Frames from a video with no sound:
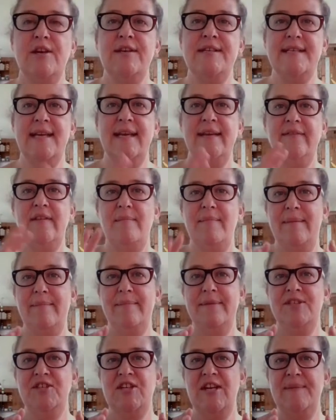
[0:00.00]
using the
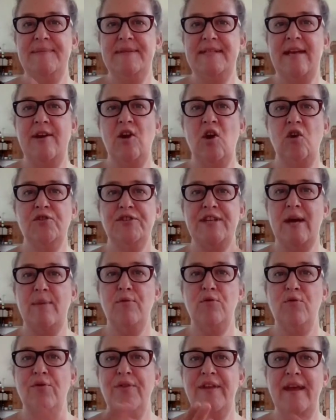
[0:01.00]
memberships, and I'll
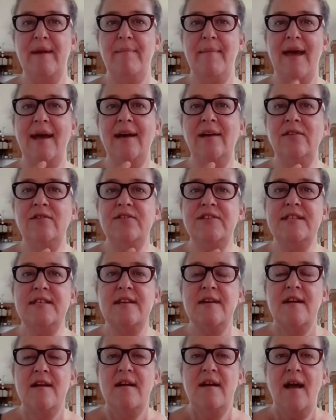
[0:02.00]
double the amount.
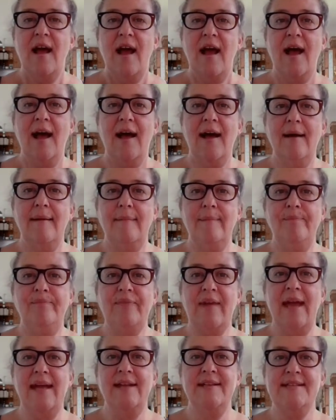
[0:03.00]

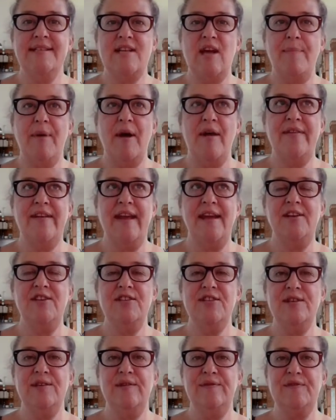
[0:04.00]
And so by the
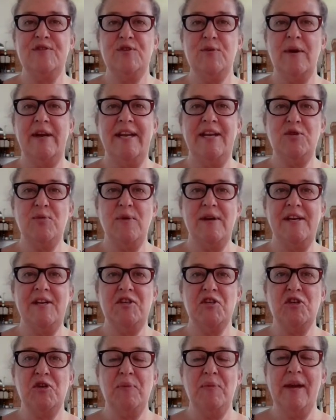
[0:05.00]
end of
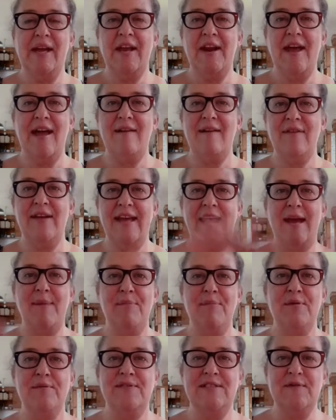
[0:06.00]
2022, we're going to have a
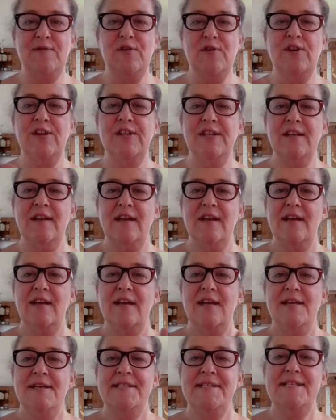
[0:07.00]
heap of different
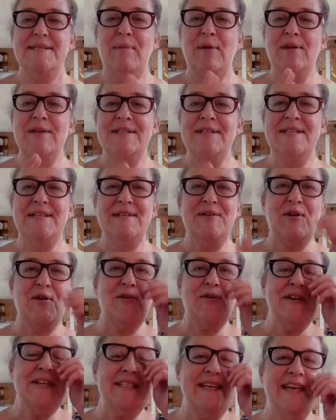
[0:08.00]
sponsored
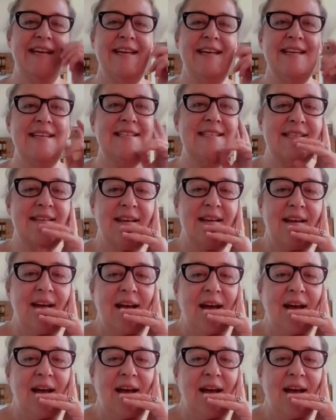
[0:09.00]
critics.